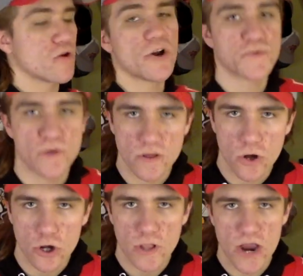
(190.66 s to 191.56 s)
also in the
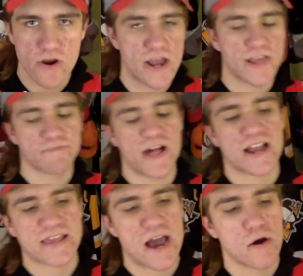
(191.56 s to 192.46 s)
local area and it's
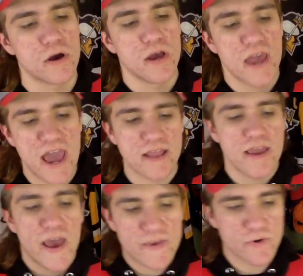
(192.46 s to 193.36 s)
blacked out. And
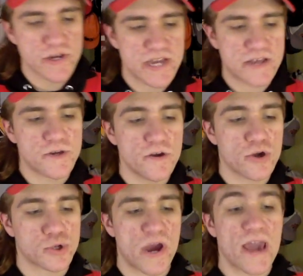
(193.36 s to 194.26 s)
as well as that, too, you
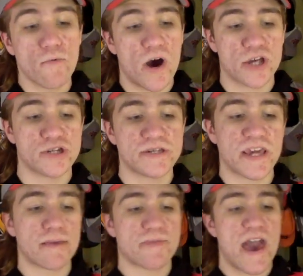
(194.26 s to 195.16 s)
try and watch a
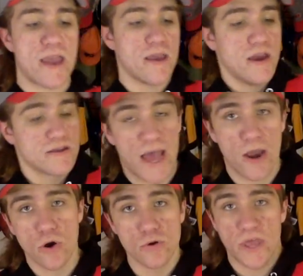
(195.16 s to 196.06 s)
team that not
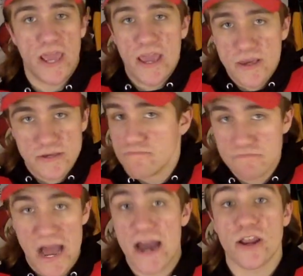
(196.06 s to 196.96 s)
only is
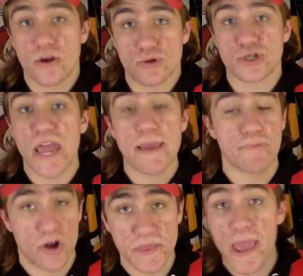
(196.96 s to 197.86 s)
not in your state,
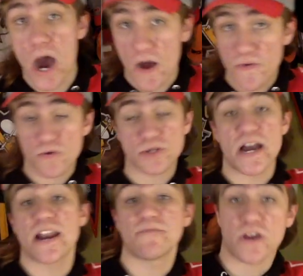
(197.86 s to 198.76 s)
but on the other
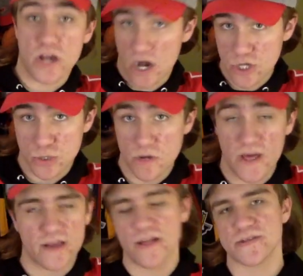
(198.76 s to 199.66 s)
side of the country.
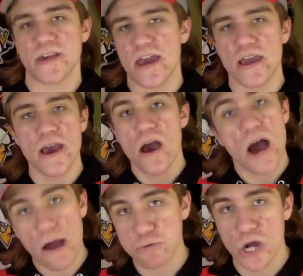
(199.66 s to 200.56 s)
Like, let's say
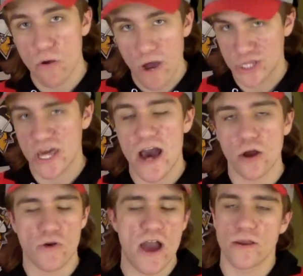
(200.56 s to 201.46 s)
I'm trying to watch
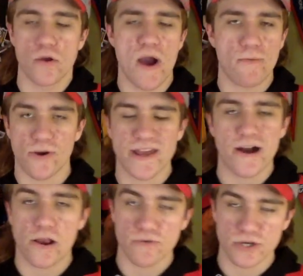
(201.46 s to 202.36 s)
Calgary. I don't know why I'm wearing
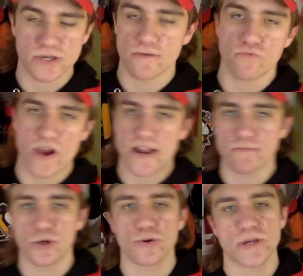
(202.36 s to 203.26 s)
Calgary. It was just a random
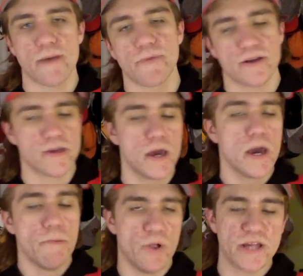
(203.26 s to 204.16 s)
jersey I picked.
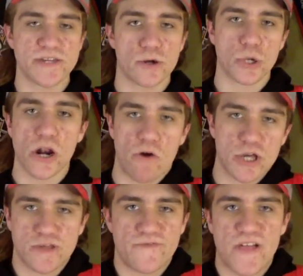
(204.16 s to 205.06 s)
But let's say I'm trying to
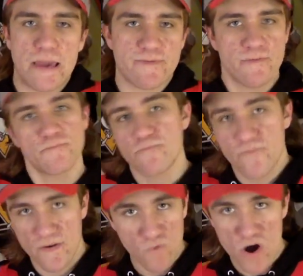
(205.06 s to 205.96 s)
watch the Flames
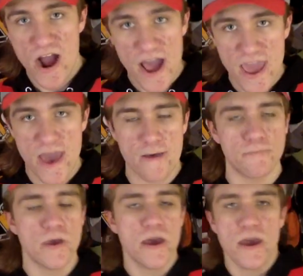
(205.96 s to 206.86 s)
from where I
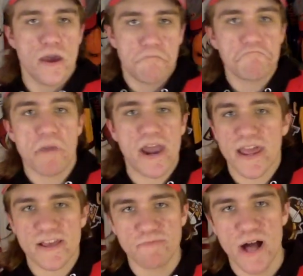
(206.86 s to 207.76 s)
am, and it
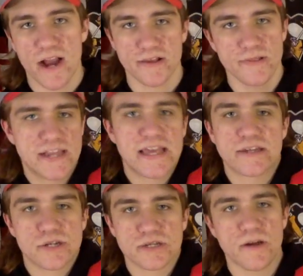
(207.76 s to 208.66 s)
gets blocked. Like,
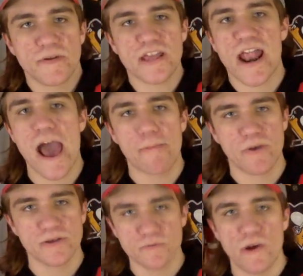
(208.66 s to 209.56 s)
that's just something that
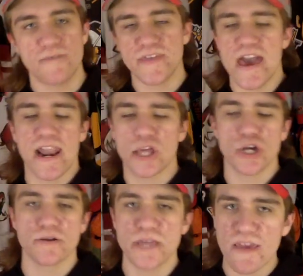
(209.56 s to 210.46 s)
happens with the
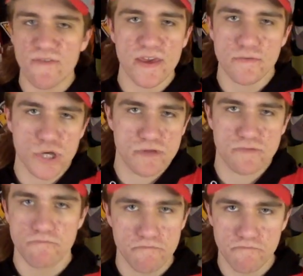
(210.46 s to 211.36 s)
NHL TV, just
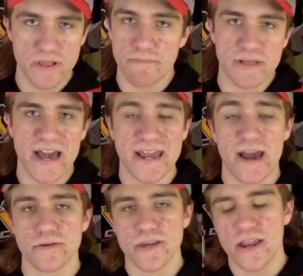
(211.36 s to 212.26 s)

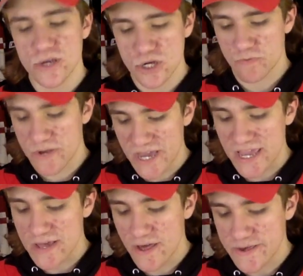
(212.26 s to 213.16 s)
blackouts. And it's just
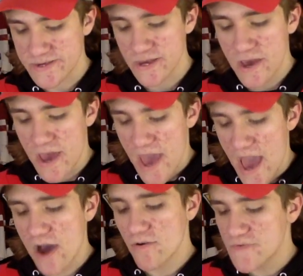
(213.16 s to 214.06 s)
ridiculous
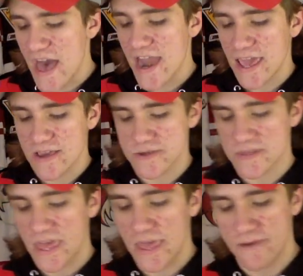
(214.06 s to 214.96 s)
how that is
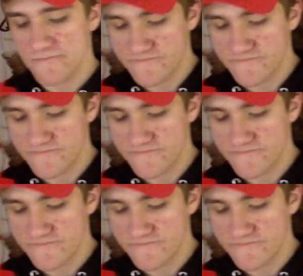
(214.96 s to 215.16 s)
the